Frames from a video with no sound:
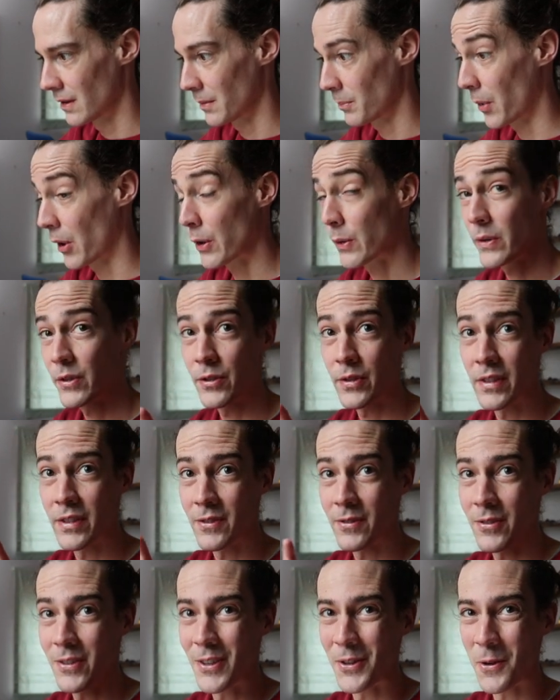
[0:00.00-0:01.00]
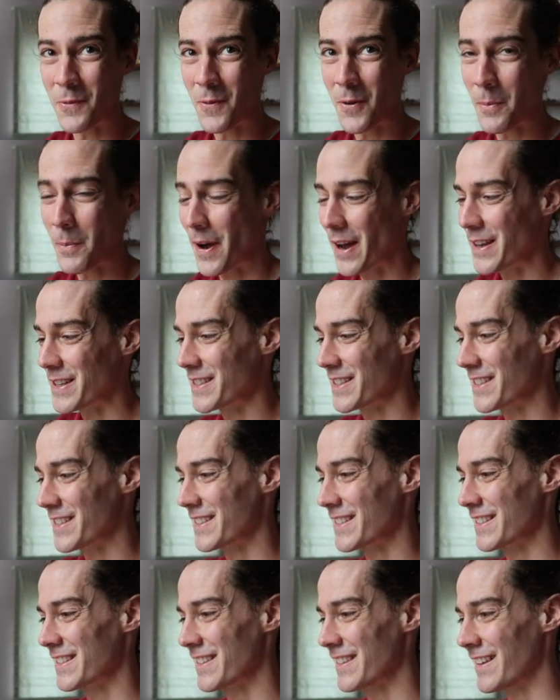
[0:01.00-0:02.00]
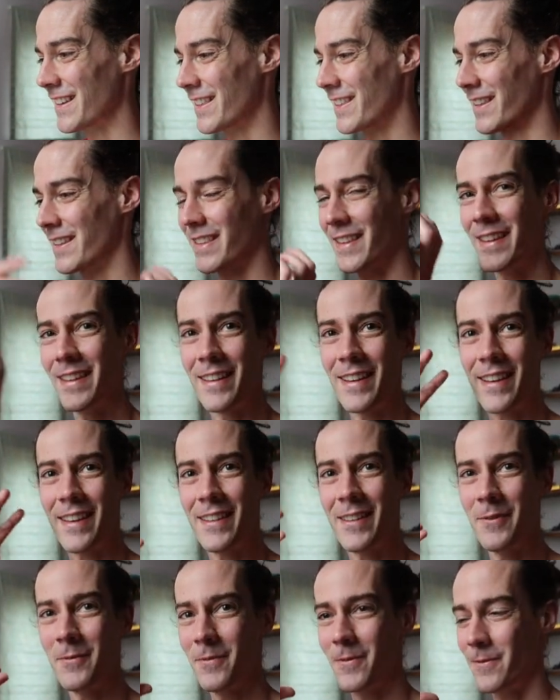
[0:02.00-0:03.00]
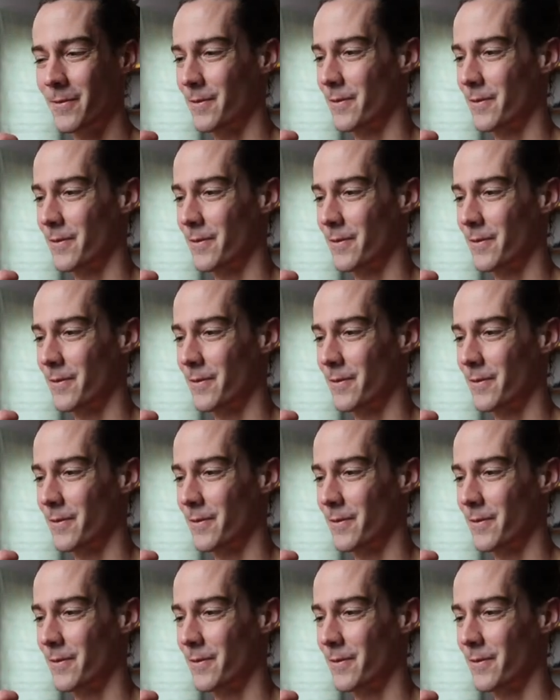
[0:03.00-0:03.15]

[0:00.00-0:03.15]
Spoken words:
Poetry is really good for Pisces. Anything that kind of